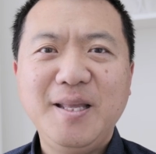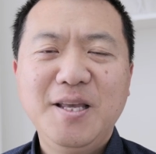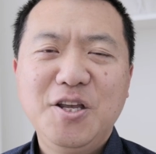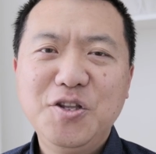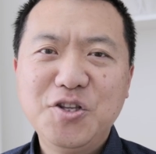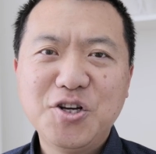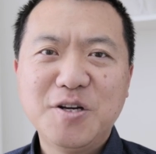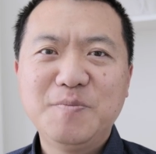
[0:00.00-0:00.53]

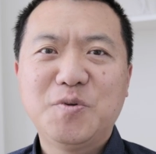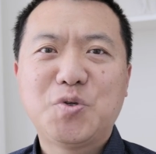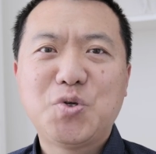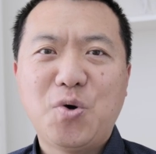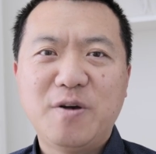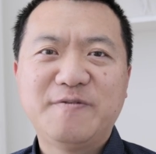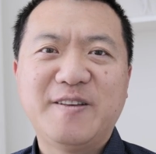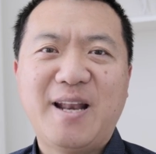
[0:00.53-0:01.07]
In terms of
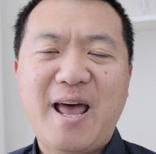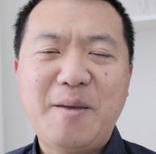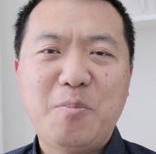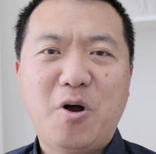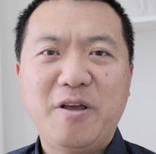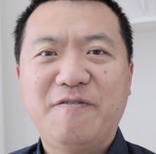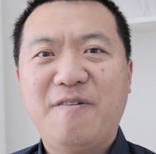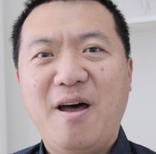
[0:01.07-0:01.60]
choice of the light
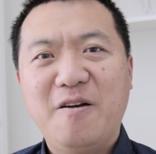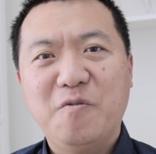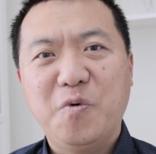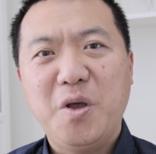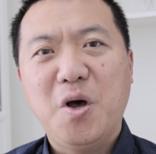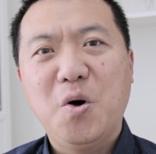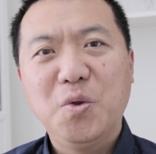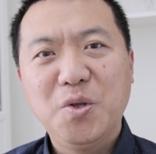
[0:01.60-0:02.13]
modifier,
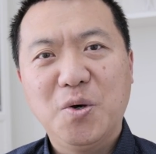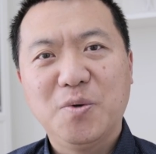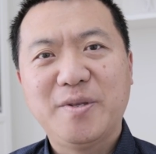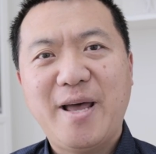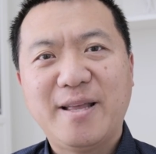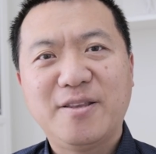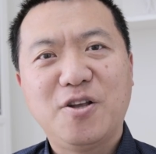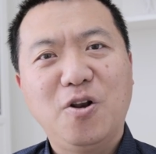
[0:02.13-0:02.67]
we all know that the